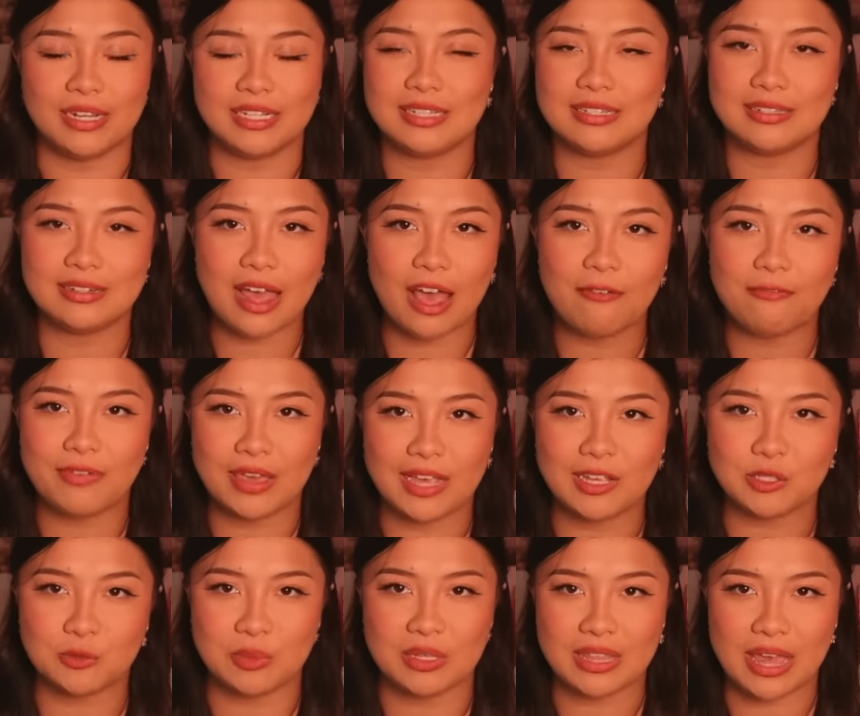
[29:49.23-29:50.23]
It does not
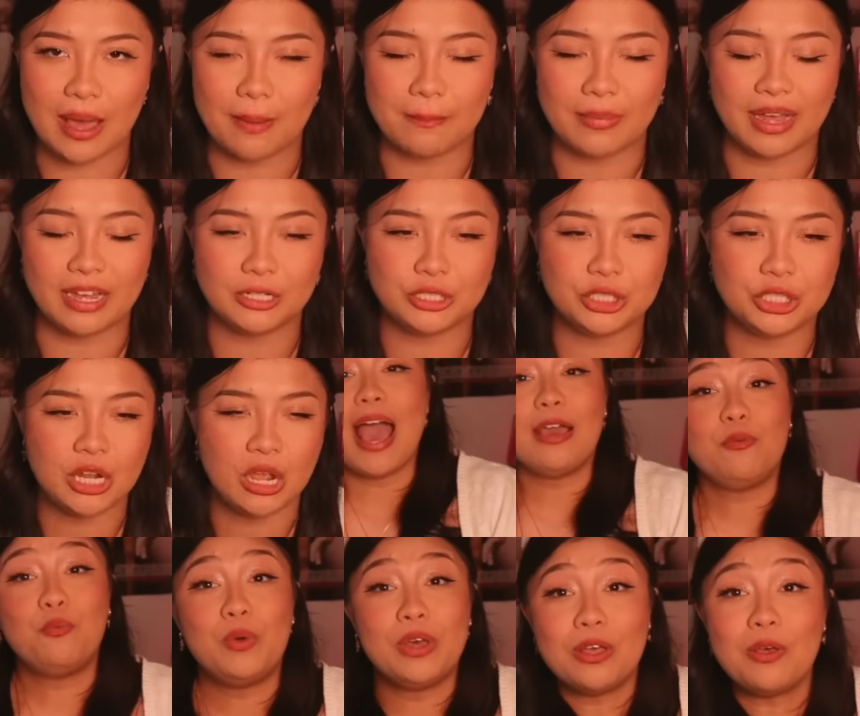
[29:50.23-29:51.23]
faze me that much.
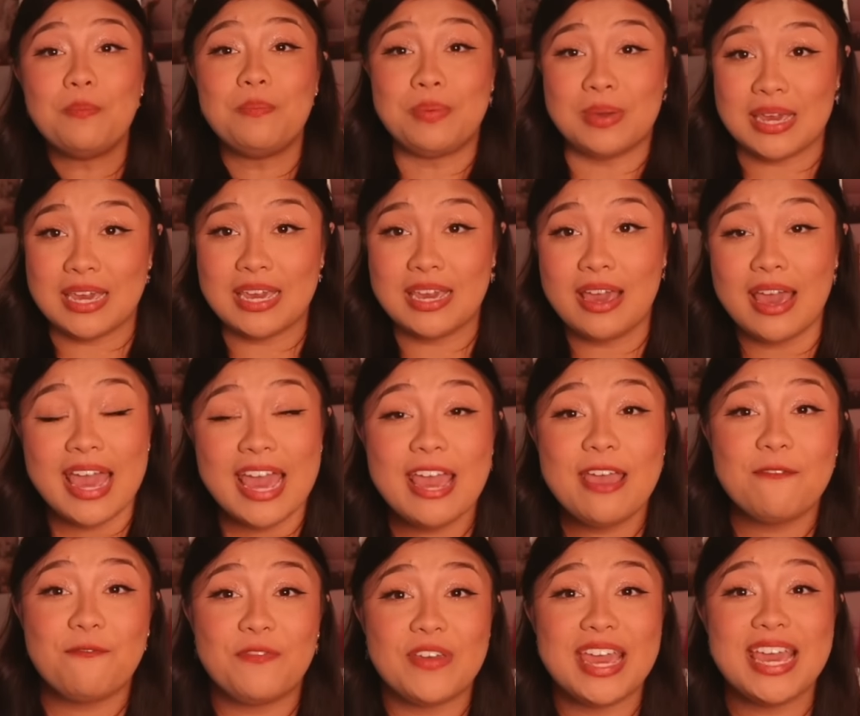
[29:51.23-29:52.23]
I will be
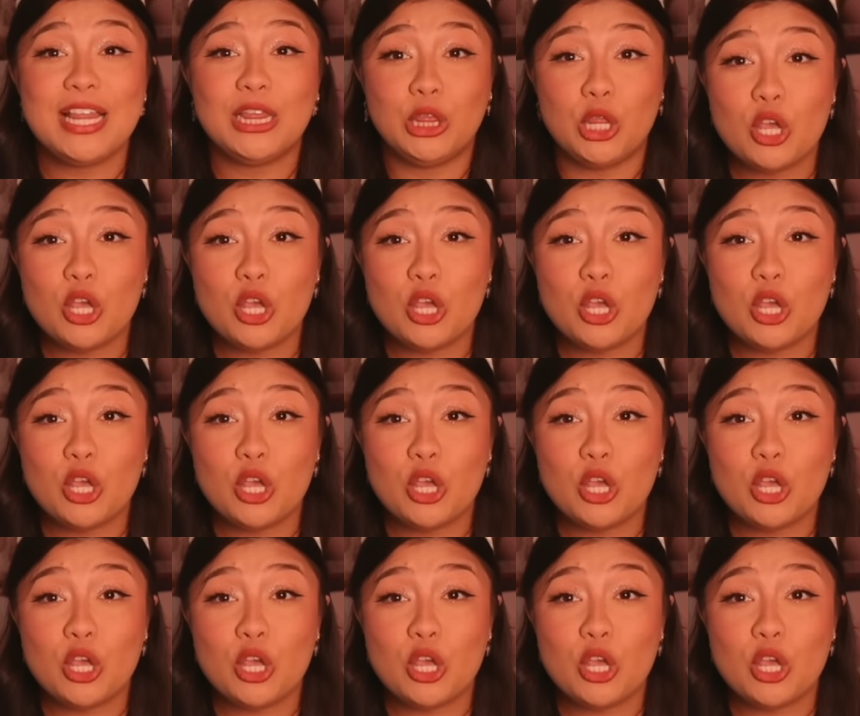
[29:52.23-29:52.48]
if it